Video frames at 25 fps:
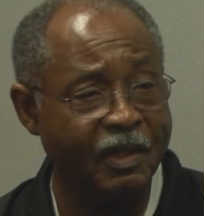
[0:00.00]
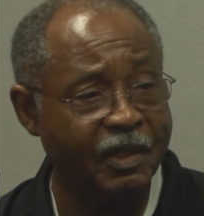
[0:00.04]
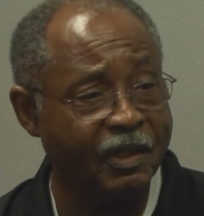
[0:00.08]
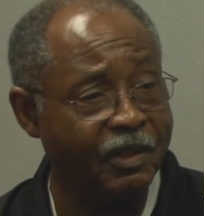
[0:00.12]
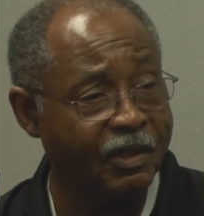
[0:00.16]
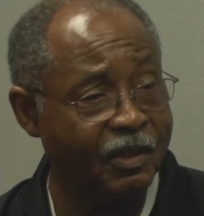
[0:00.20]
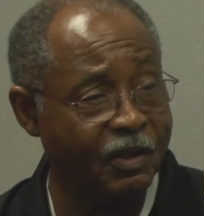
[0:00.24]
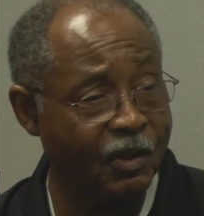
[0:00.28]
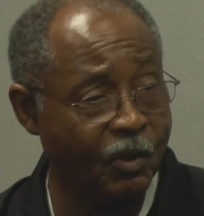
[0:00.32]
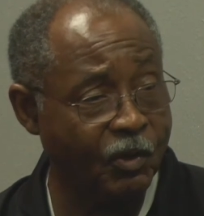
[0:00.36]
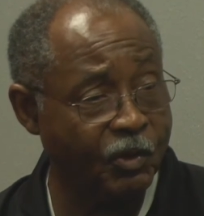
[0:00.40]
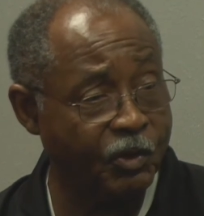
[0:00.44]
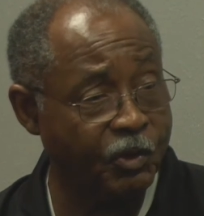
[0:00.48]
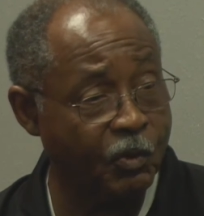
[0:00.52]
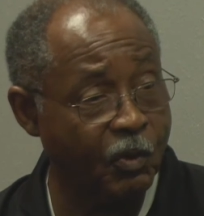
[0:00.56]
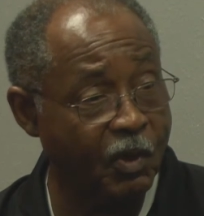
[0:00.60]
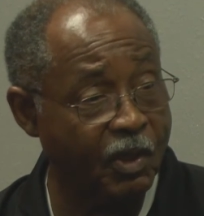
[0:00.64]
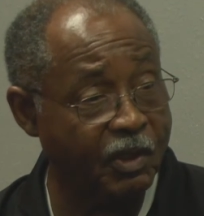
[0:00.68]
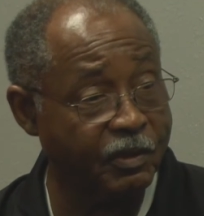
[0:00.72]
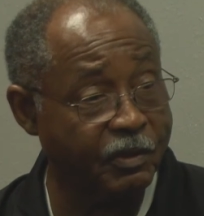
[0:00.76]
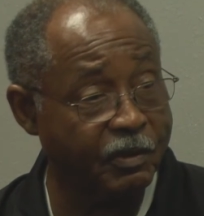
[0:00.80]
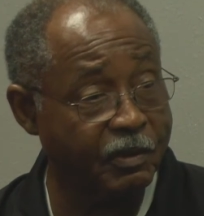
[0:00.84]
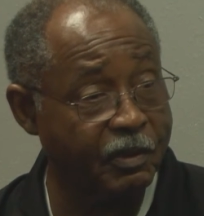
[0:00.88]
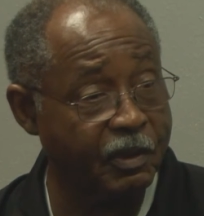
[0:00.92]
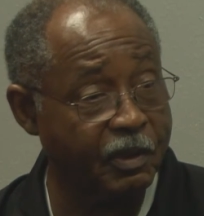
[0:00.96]
You know, you
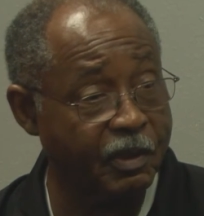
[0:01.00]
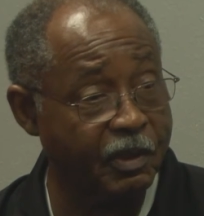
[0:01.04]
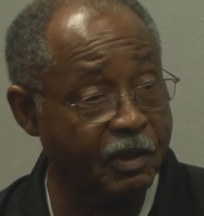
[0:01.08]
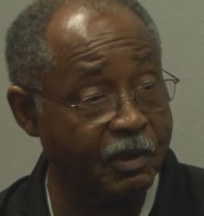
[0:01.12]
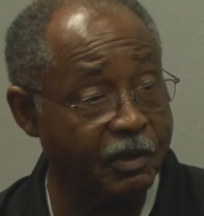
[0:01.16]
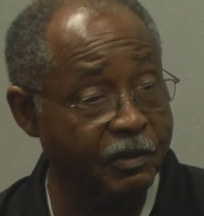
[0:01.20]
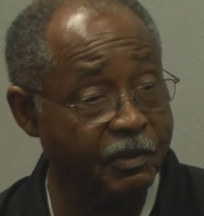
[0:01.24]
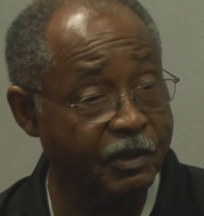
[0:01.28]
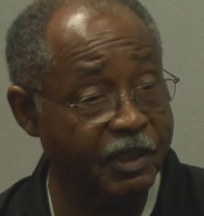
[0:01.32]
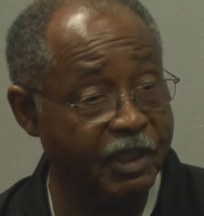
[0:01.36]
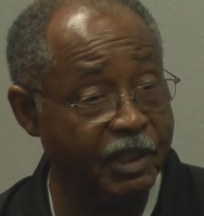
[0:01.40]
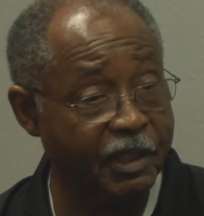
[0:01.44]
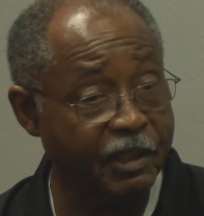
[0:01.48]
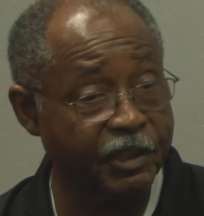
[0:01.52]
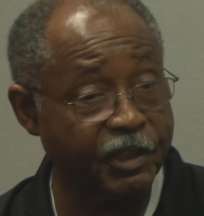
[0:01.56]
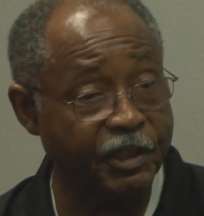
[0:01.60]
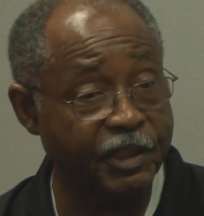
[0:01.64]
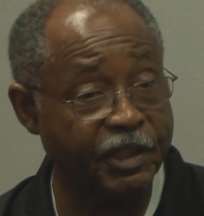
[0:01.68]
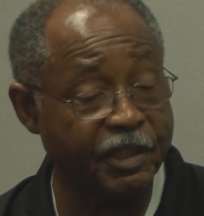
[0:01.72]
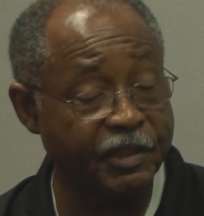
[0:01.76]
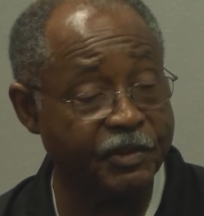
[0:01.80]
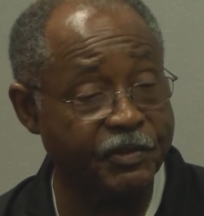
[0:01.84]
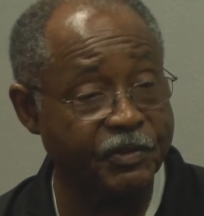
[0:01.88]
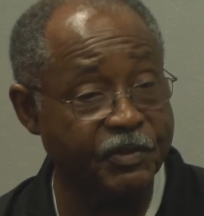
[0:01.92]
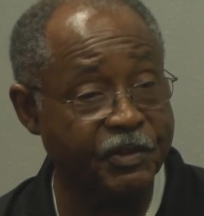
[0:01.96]
want to give the
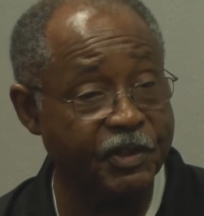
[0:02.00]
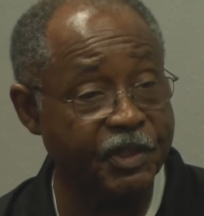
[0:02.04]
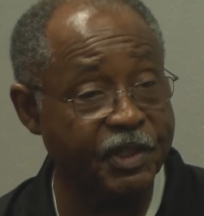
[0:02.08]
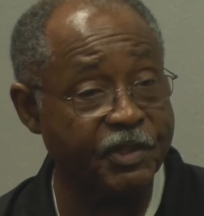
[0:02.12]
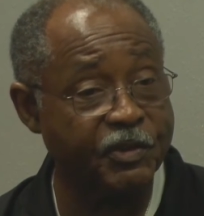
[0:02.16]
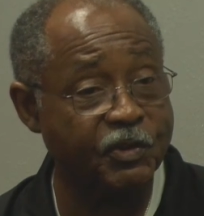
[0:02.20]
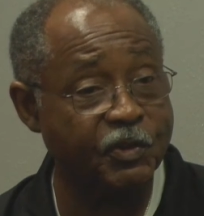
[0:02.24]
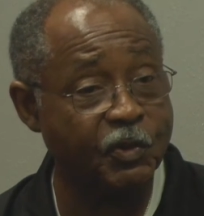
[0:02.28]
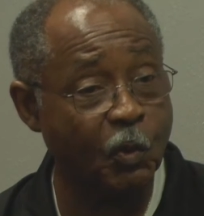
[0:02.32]
kids things